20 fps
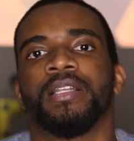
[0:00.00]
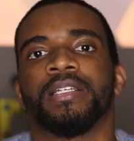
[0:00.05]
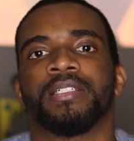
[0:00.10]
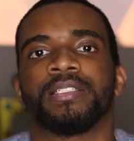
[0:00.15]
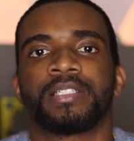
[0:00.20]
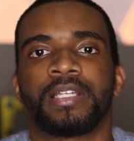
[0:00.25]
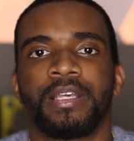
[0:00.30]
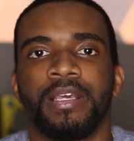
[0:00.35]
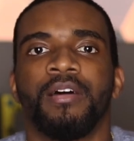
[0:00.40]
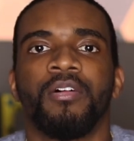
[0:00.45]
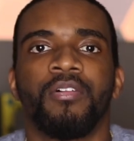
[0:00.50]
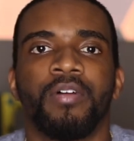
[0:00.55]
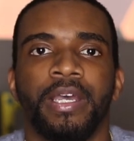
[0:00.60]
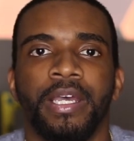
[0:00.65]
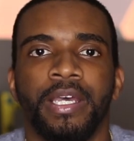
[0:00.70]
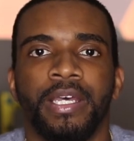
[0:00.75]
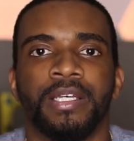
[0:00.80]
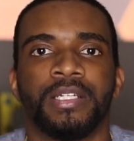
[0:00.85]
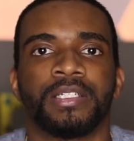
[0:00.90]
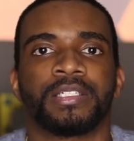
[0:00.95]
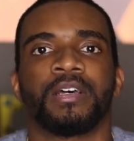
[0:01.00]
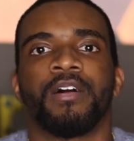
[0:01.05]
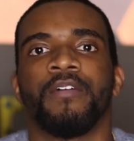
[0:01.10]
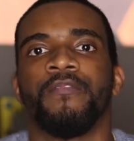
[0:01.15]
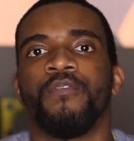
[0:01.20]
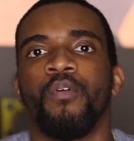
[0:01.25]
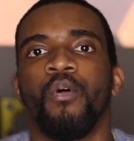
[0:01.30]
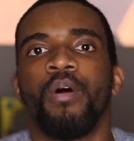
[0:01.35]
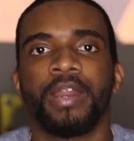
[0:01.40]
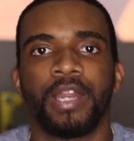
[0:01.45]
The skill is
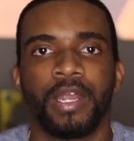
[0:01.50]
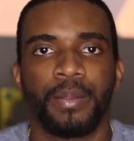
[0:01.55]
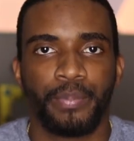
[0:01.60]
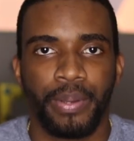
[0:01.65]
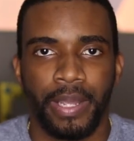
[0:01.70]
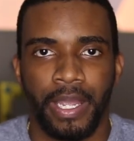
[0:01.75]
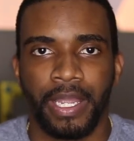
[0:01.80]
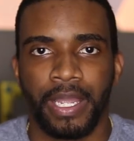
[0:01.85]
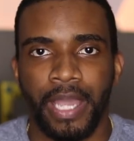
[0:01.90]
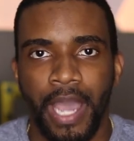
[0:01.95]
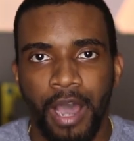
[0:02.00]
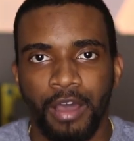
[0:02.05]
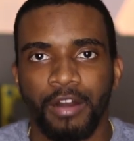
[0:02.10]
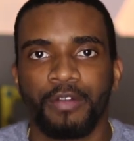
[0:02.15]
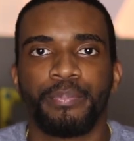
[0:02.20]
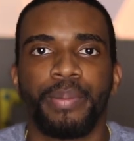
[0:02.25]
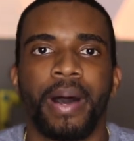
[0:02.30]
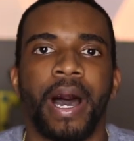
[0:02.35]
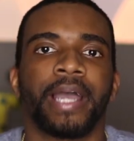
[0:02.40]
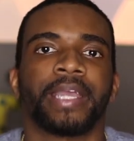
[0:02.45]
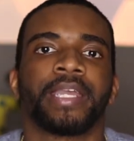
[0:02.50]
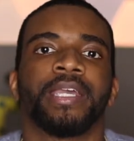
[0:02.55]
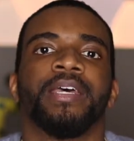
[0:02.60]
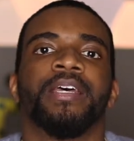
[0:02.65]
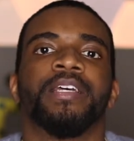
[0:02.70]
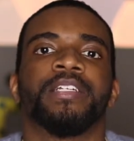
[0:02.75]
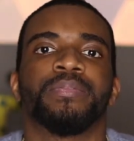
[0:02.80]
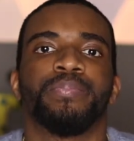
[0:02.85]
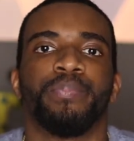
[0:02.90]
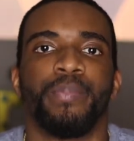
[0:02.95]
avoiding paying out of
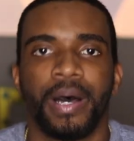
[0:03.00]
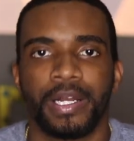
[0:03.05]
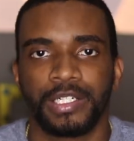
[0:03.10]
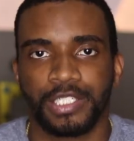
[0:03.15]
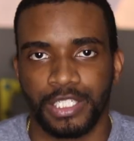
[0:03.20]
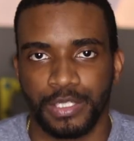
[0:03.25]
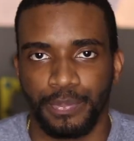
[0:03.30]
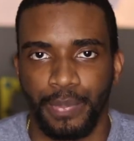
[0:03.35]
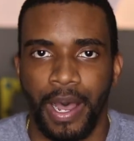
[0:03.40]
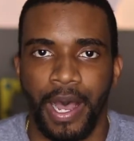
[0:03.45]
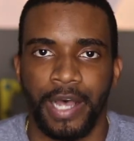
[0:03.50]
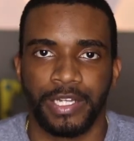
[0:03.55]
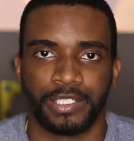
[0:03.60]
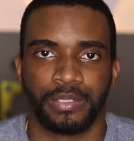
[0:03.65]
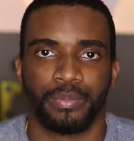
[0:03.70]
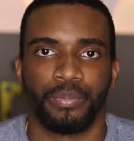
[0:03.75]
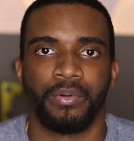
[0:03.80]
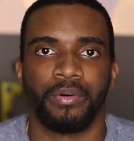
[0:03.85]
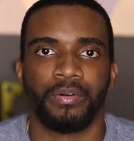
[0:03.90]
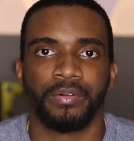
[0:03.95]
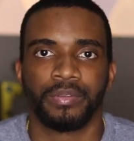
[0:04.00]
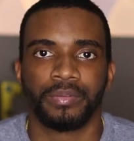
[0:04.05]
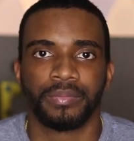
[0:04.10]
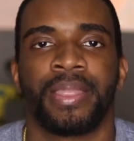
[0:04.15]
pocket as much as possible.